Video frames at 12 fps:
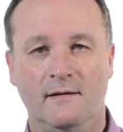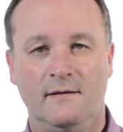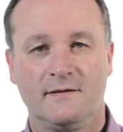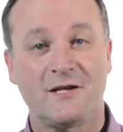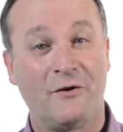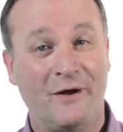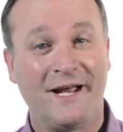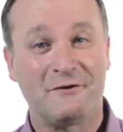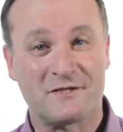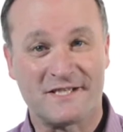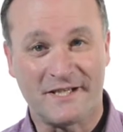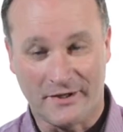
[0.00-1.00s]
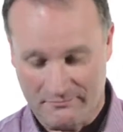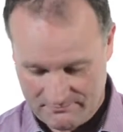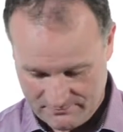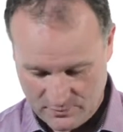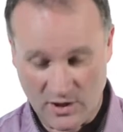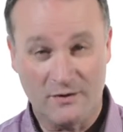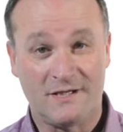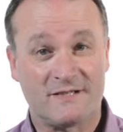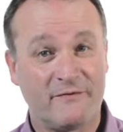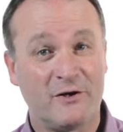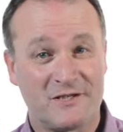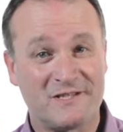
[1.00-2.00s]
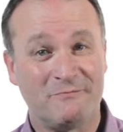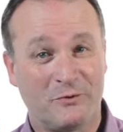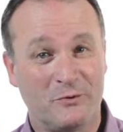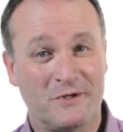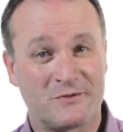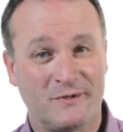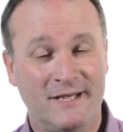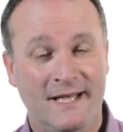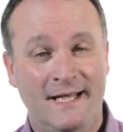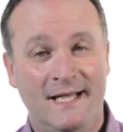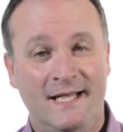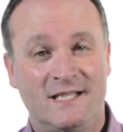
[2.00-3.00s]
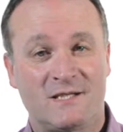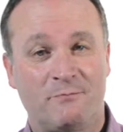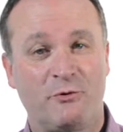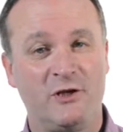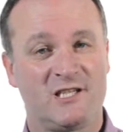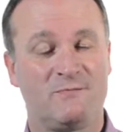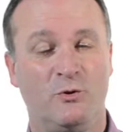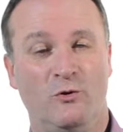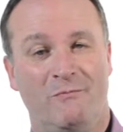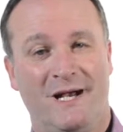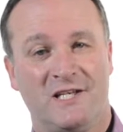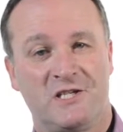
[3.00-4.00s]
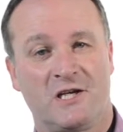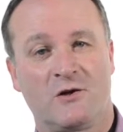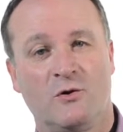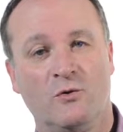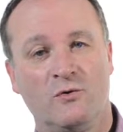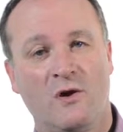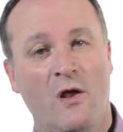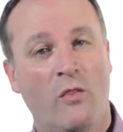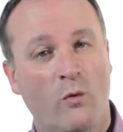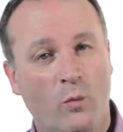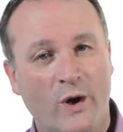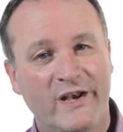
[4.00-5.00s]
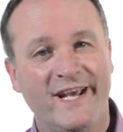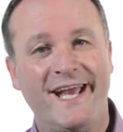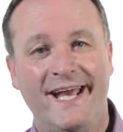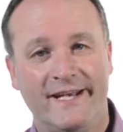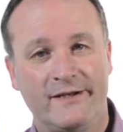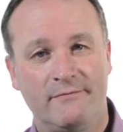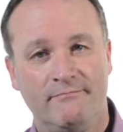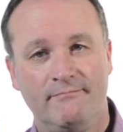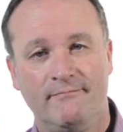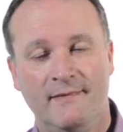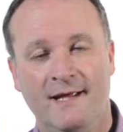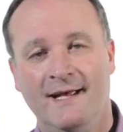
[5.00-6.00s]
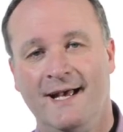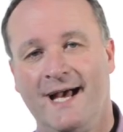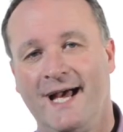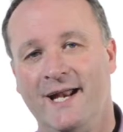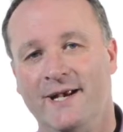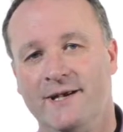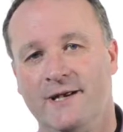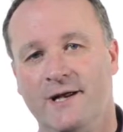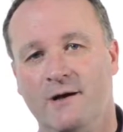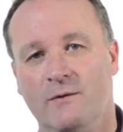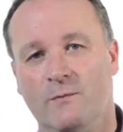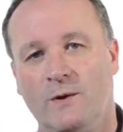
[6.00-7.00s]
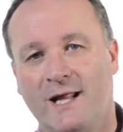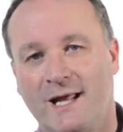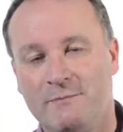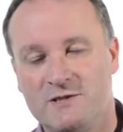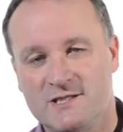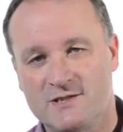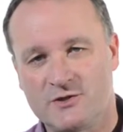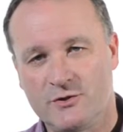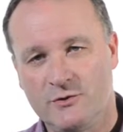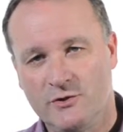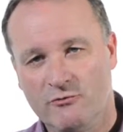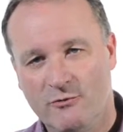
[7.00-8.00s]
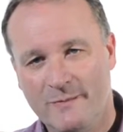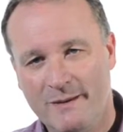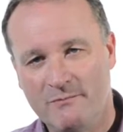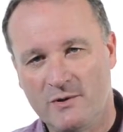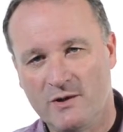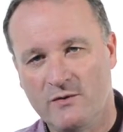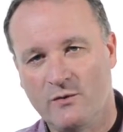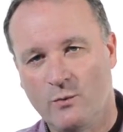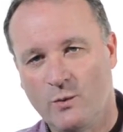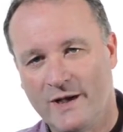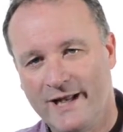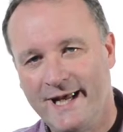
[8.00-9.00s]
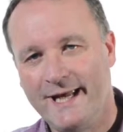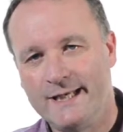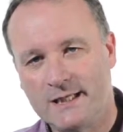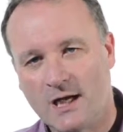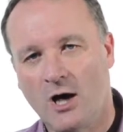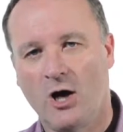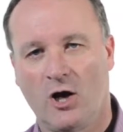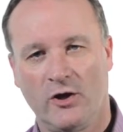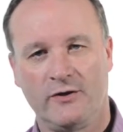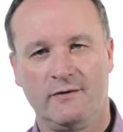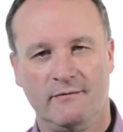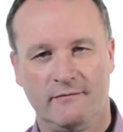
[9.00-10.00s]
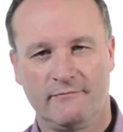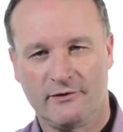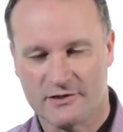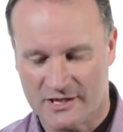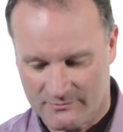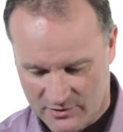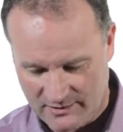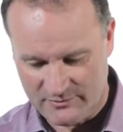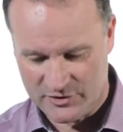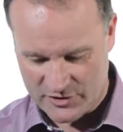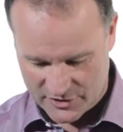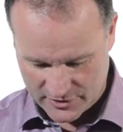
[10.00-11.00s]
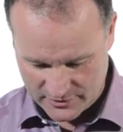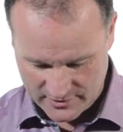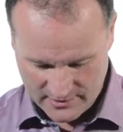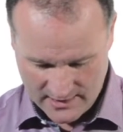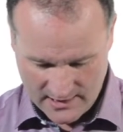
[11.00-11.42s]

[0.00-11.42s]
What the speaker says: So, how's it done? Well, it's very simple, this one. It's a principle in magic called the 1 ahead. And what happens is you remember the 1 ahead card. For example, let me just show you.